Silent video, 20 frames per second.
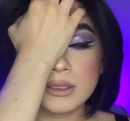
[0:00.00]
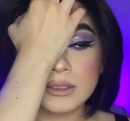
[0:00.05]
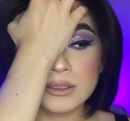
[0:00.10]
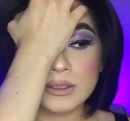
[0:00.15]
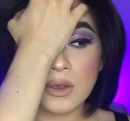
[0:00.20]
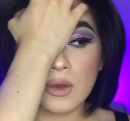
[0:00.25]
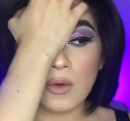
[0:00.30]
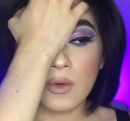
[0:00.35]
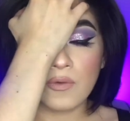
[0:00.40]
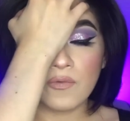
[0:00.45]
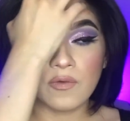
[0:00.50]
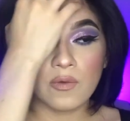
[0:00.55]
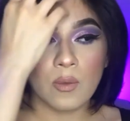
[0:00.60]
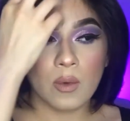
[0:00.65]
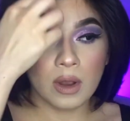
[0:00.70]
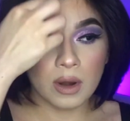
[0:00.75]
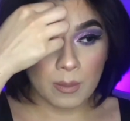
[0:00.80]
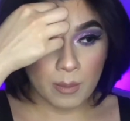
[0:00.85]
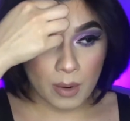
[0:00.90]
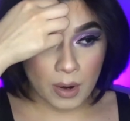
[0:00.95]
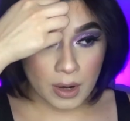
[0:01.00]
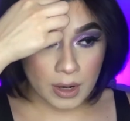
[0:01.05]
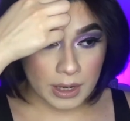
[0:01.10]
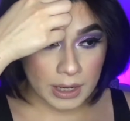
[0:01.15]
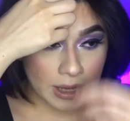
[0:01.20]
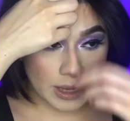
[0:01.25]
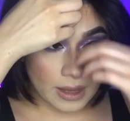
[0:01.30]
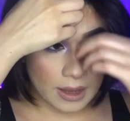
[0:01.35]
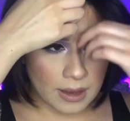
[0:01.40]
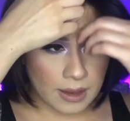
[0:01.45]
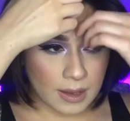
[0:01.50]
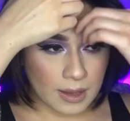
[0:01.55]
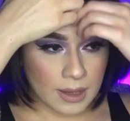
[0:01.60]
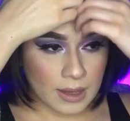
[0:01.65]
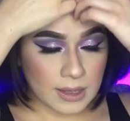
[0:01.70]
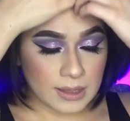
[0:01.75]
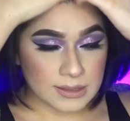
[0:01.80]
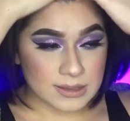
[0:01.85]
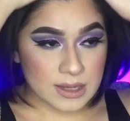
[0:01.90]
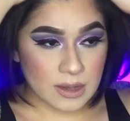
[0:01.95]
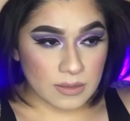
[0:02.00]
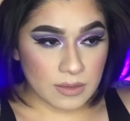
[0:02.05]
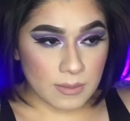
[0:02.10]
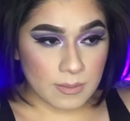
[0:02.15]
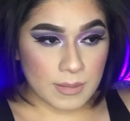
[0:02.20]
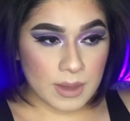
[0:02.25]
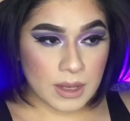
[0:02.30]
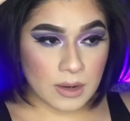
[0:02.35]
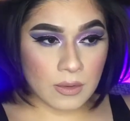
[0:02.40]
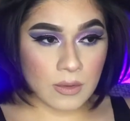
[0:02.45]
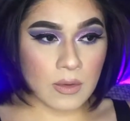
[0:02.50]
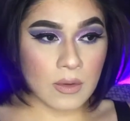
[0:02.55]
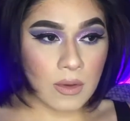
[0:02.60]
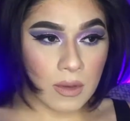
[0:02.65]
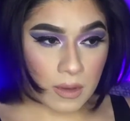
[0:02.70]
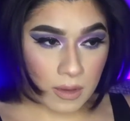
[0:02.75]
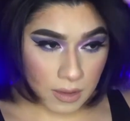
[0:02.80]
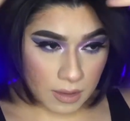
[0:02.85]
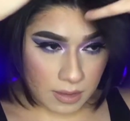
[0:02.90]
So if you want to part it down the middle,